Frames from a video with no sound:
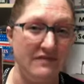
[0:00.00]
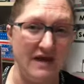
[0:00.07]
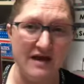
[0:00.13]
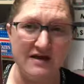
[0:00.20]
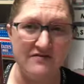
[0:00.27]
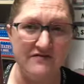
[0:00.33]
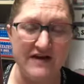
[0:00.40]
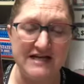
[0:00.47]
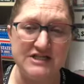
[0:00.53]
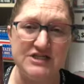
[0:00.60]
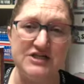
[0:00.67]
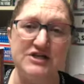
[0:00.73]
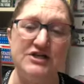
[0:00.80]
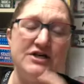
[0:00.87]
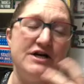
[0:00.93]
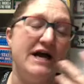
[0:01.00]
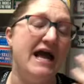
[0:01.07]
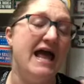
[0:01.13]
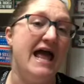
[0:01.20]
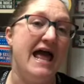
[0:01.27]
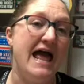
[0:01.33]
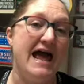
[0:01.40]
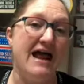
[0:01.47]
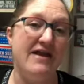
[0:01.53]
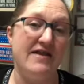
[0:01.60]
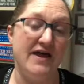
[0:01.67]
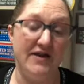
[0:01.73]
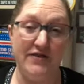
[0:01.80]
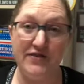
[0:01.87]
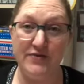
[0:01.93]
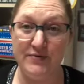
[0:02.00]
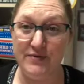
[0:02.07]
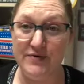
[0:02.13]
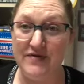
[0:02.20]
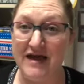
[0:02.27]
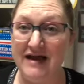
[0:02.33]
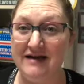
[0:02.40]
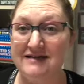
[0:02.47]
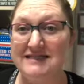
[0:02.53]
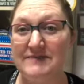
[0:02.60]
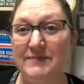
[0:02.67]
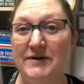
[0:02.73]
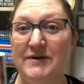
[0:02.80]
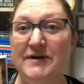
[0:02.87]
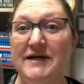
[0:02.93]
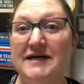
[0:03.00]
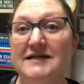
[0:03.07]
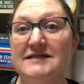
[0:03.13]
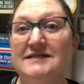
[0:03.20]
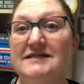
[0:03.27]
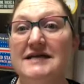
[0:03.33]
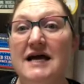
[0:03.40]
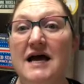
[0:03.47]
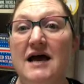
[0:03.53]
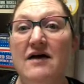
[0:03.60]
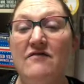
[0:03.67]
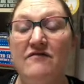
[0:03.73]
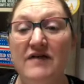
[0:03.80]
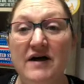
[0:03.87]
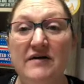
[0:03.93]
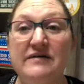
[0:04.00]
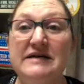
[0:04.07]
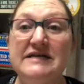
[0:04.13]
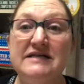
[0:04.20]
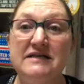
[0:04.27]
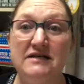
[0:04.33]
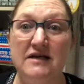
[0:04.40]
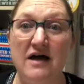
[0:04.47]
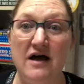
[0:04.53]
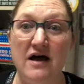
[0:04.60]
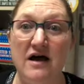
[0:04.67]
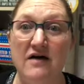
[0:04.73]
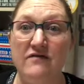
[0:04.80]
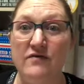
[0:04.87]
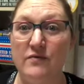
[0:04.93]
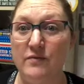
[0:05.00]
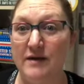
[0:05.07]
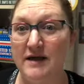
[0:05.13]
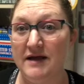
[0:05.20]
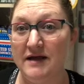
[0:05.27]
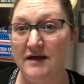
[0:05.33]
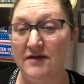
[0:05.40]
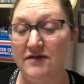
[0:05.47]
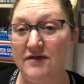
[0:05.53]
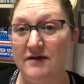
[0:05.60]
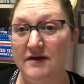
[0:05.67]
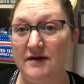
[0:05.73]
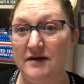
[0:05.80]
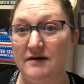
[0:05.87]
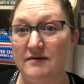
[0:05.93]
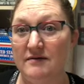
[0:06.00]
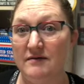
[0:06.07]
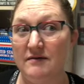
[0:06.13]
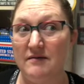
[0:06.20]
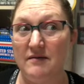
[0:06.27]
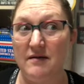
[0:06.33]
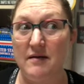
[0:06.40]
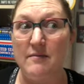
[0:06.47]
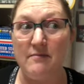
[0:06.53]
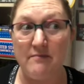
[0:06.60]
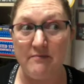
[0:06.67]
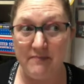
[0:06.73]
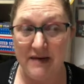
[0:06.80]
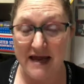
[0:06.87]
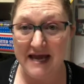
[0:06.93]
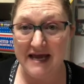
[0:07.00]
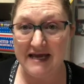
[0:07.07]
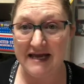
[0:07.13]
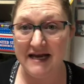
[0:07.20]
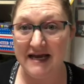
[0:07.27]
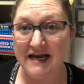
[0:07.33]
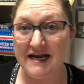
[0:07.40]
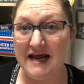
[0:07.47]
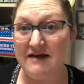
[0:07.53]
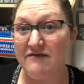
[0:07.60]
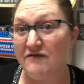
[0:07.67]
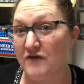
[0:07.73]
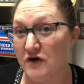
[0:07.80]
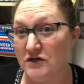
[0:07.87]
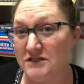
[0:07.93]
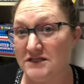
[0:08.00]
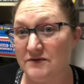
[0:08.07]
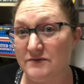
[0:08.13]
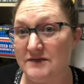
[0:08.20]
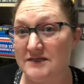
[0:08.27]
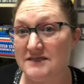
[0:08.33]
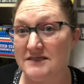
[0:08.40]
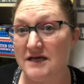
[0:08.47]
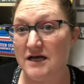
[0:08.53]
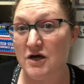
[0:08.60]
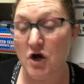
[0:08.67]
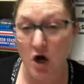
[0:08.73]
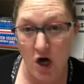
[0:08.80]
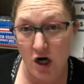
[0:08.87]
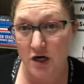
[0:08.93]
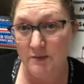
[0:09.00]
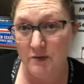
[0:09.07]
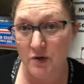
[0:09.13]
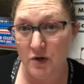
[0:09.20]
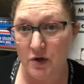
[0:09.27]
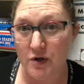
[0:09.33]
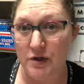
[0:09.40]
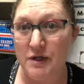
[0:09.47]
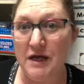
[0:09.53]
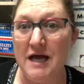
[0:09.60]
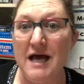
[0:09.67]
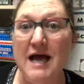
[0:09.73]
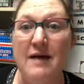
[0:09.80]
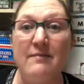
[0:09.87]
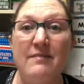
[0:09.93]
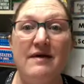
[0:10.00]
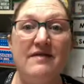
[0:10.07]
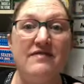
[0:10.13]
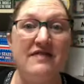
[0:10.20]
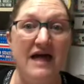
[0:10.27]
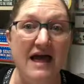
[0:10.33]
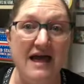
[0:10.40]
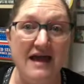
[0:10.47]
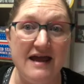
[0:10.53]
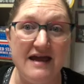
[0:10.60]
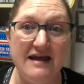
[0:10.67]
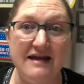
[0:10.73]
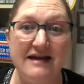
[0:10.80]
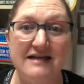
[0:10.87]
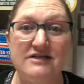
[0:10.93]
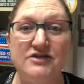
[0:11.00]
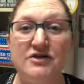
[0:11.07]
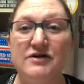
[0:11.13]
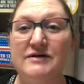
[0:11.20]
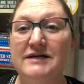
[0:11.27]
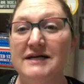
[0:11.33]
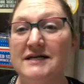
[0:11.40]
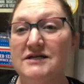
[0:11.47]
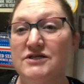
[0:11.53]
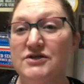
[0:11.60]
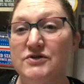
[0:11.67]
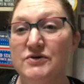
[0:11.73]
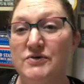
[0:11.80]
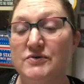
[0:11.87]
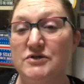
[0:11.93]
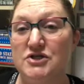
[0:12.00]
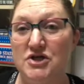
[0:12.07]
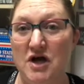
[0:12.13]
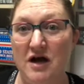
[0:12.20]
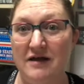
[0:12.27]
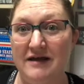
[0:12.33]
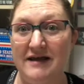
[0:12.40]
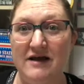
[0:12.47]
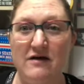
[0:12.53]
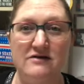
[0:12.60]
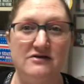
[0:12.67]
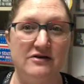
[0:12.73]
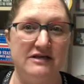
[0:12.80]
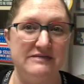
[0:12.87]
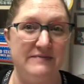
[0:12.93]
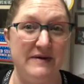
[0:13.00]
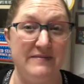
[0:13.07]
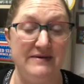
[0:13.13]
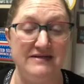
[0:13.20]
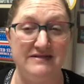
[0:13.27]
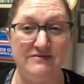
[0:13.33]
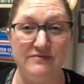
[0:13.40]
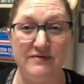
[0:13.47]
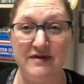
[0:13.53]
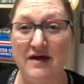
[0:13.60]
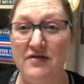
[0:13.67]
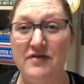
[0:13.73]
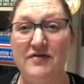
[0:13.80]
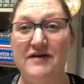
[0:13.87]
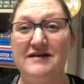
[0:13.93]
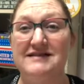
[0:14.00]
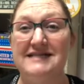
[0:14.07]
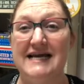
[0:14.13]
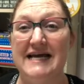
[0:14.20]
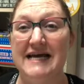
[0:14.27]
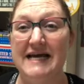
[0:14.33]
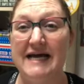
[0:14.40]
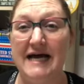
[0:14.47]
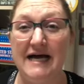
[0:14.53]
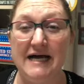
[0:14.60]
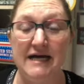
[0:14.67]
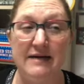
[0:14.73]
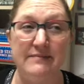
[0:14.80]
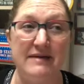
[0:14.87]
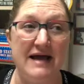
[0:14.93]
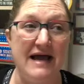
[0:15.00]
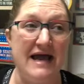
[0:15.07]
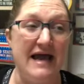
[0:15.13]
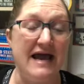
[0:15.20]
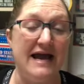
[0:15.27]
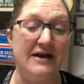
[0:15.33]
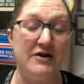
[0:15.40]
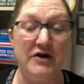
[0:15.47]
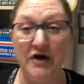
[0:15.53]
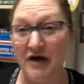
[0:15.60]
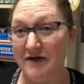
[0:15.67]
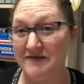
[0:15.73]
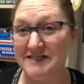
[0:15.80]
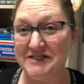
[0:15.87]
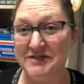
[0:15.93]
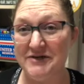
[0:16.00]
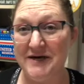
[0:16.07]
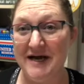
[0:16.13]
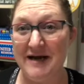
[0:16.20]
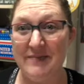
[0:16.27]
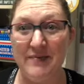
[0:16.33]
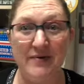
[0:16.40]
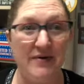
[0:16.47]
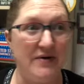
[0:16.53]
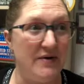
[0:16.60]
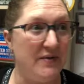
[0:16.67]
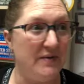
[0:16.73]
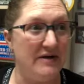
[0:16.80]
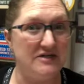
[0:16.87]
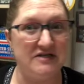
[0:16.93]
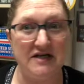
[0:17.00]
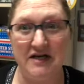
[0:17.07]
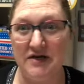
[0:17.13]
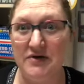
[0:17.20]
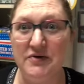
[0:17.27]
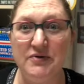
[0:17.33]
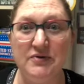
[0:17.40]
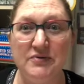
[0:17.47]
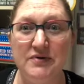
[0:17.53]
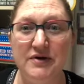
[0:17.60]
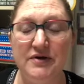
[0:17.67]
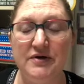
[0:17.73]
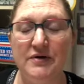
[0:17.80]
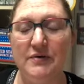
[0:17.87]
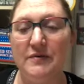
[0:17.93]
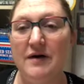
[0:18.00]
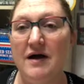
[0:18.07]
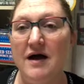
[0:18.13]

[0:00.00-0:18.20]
a confectioner and then through that experience fell in love with baking and first it was caramel but then it turned into chocolate he also experimented with other things like gum and cough syrup which like who knew